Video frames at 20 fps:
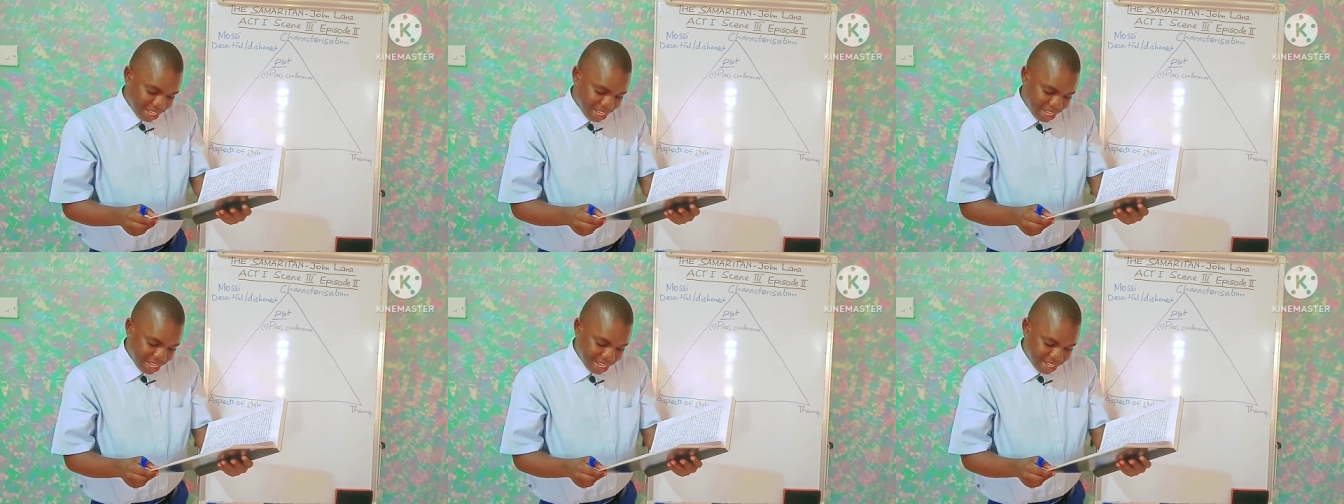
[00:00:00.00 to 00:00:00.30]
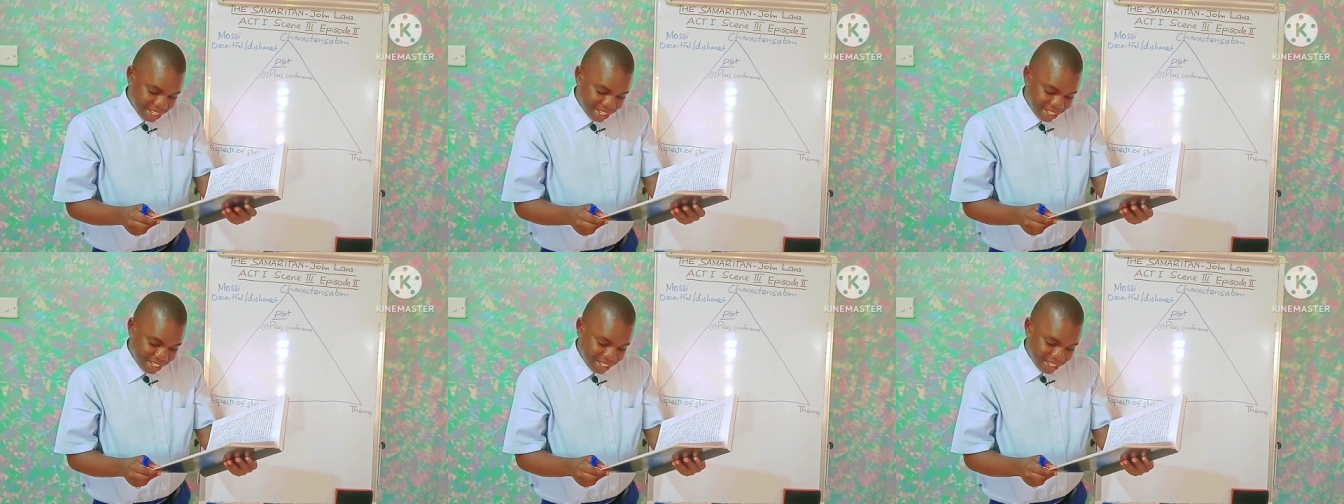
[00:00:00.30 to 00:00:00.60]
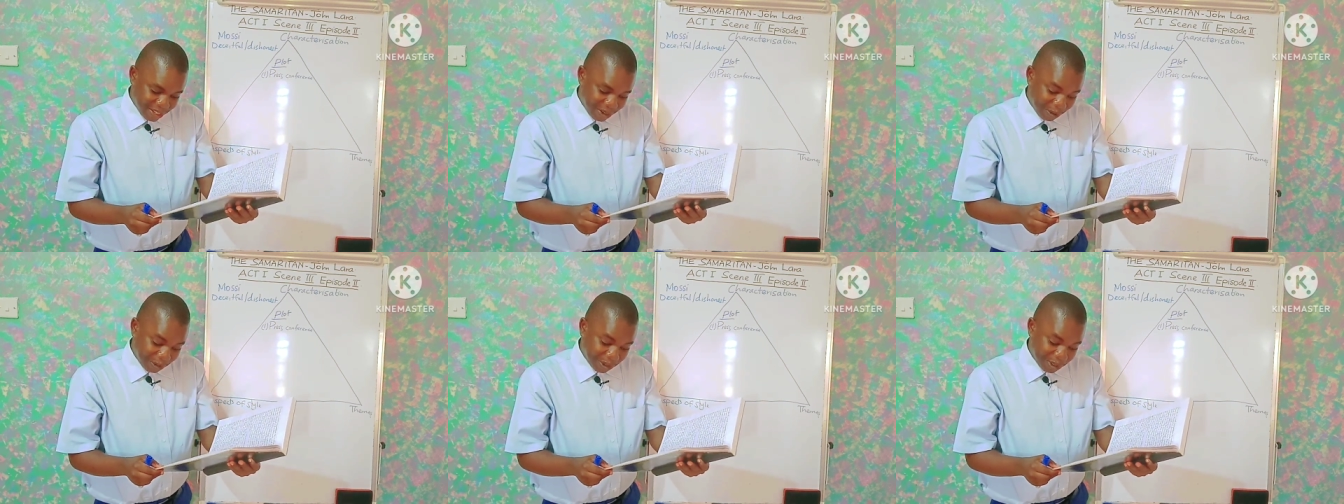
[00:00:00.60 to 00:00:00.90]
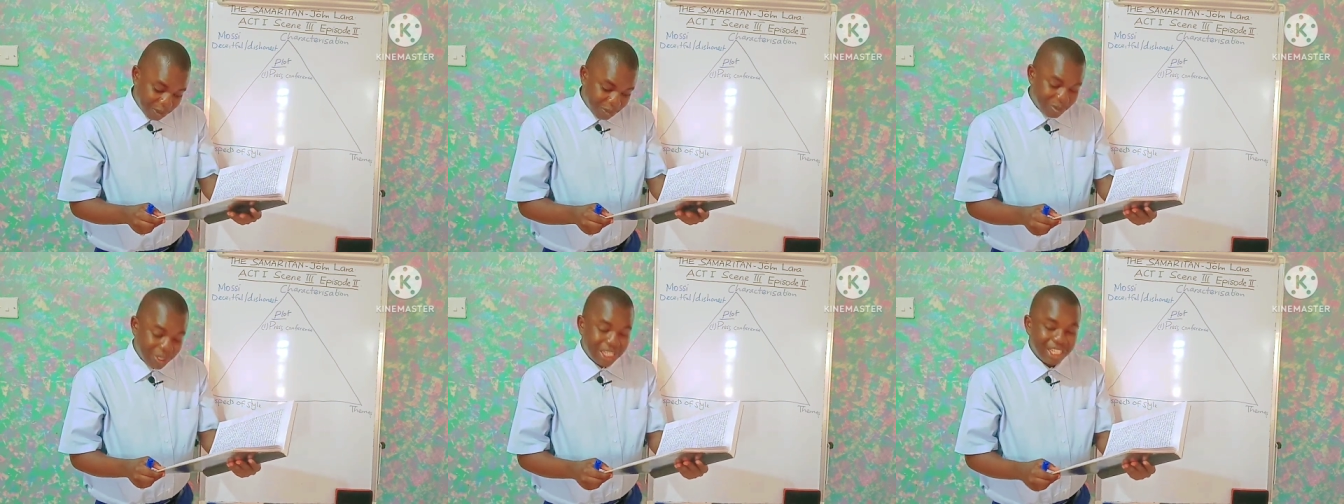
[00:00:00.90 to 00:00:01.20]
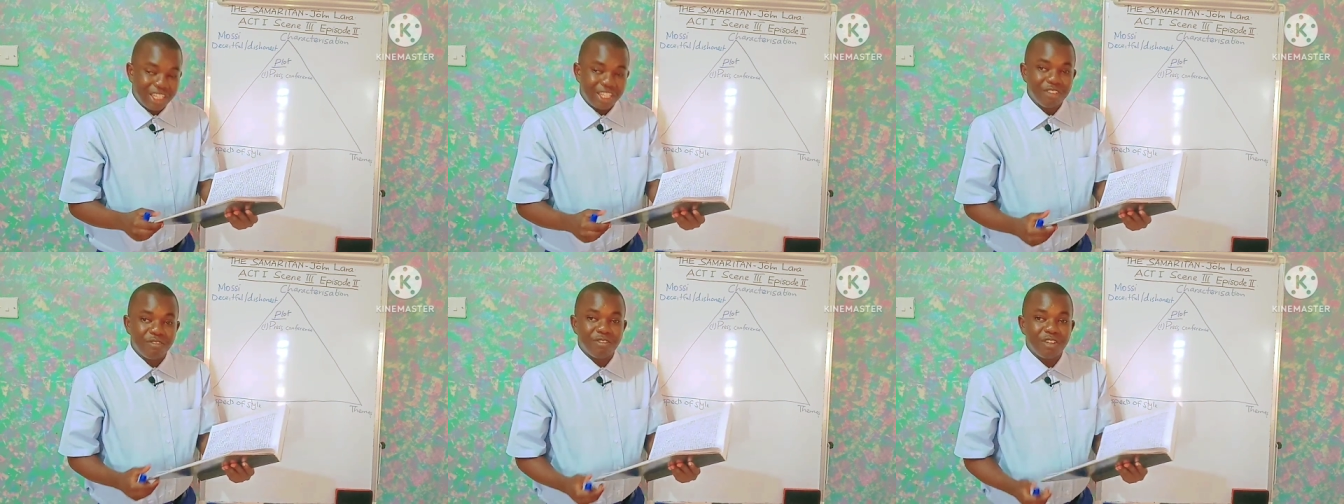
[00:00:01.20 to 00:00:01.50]
is also
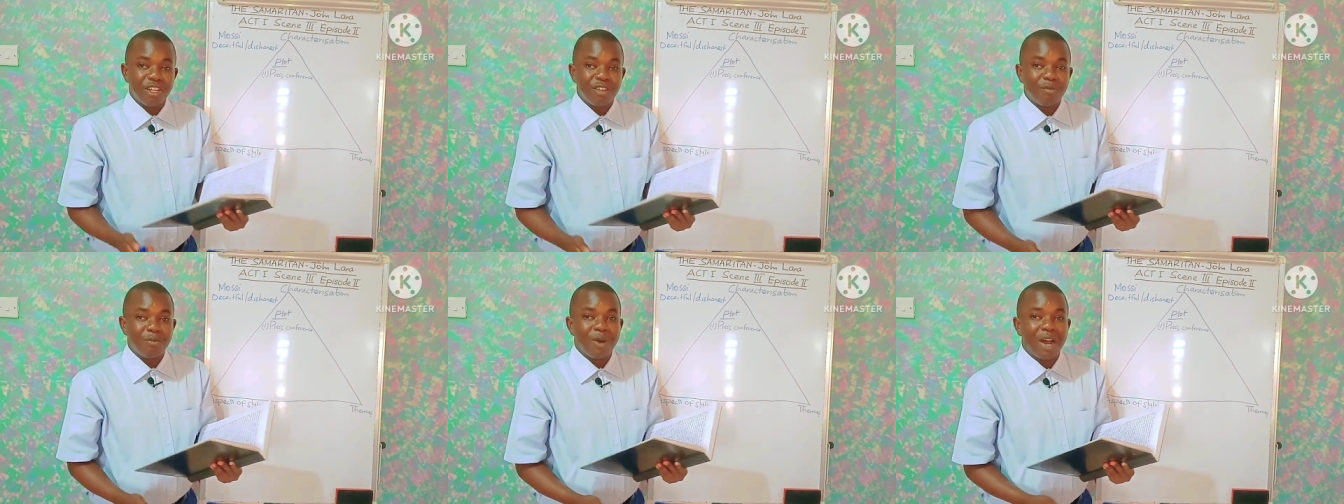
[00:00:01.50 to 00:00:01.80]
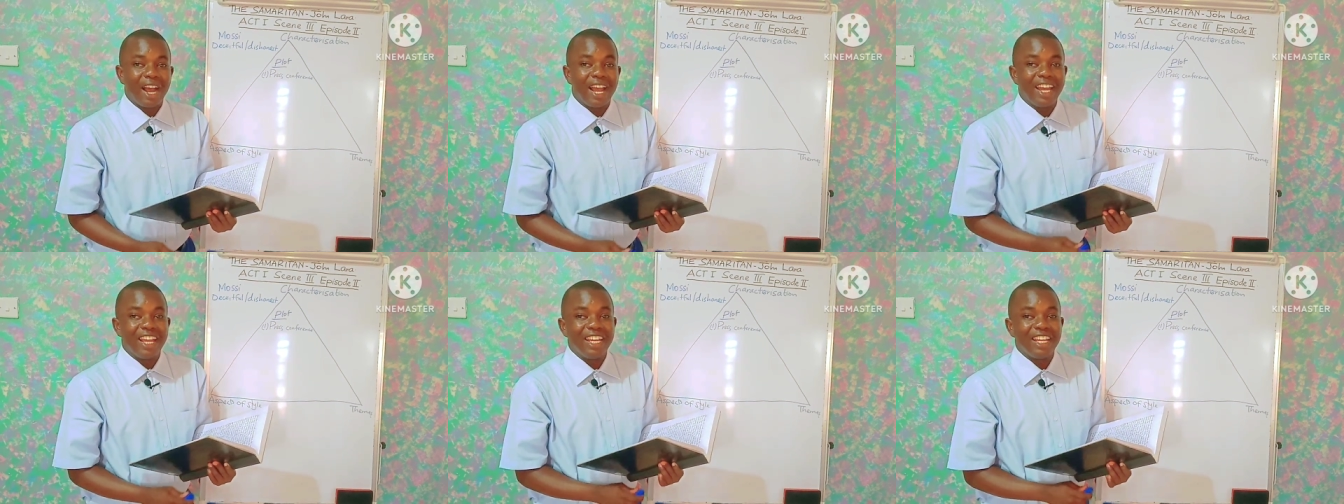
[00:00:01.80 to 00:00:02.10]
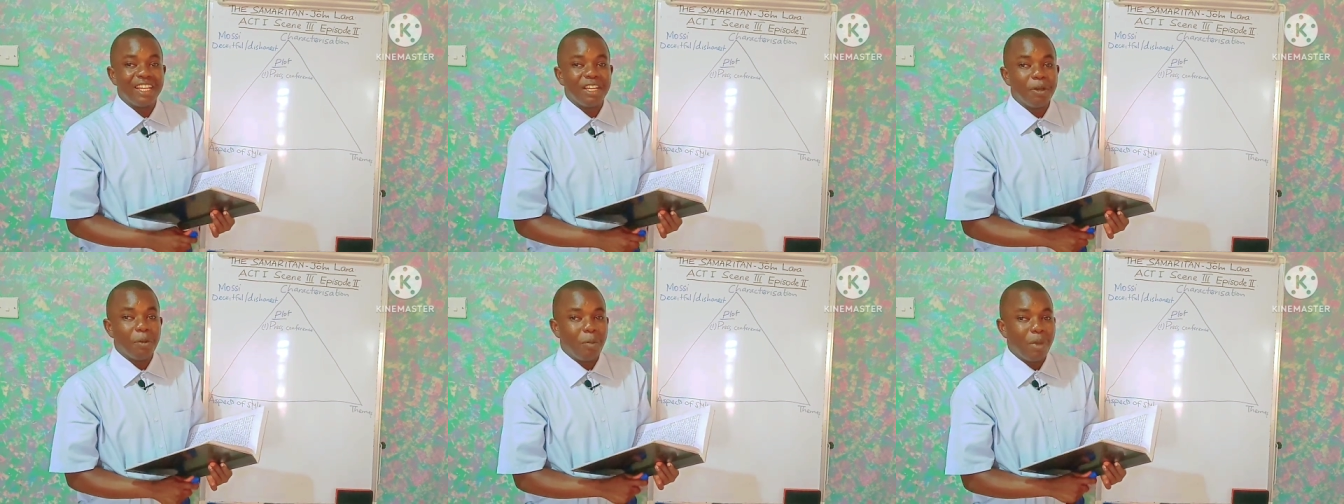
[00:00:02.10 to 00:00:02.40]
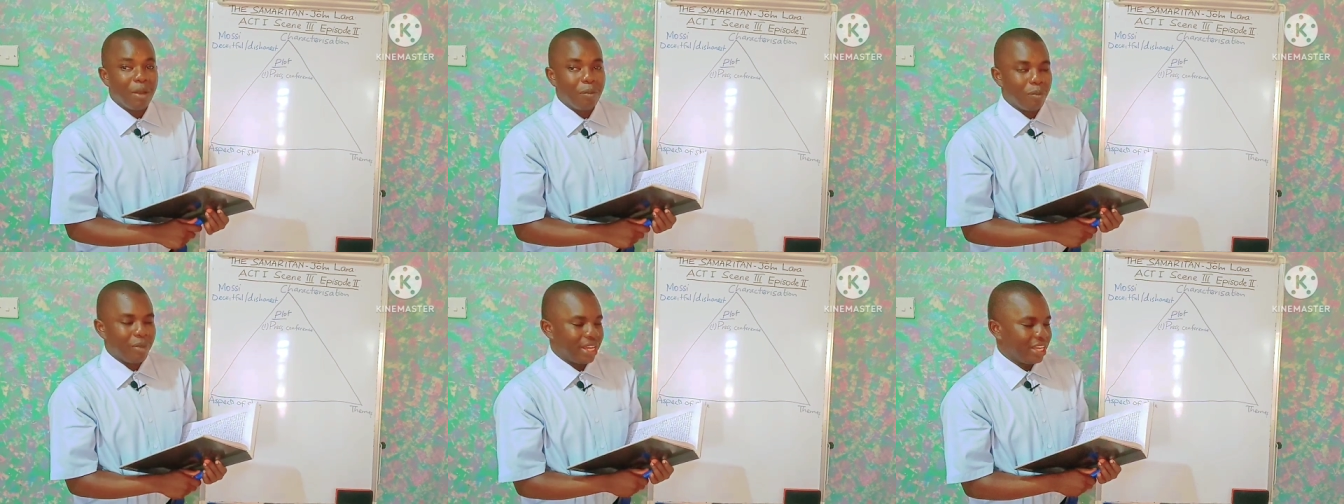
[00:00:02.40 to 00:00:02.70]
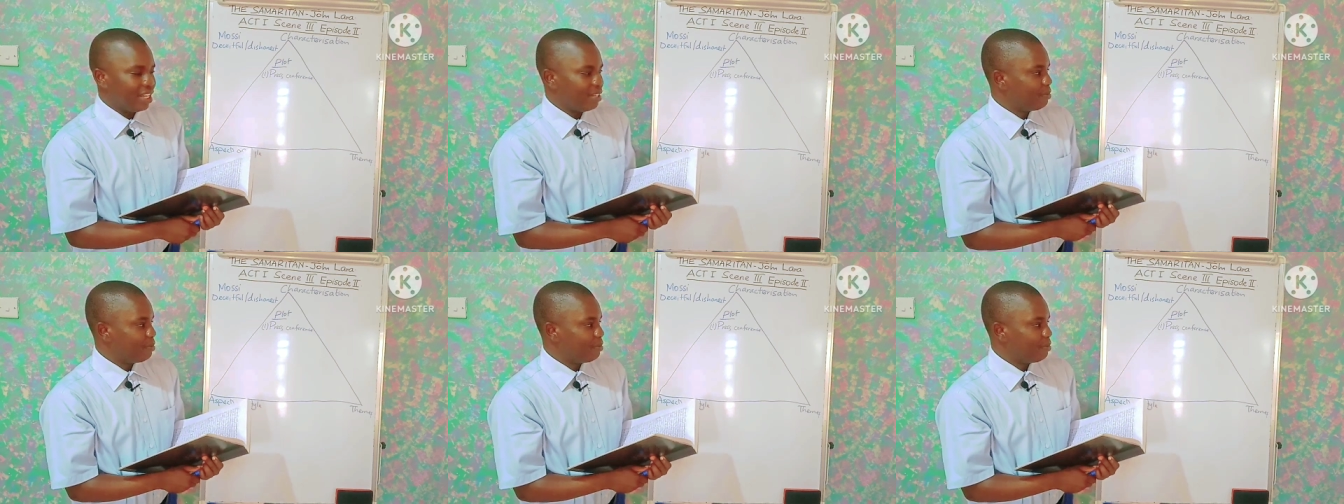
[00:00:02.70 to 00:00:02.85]
being given by Bembe.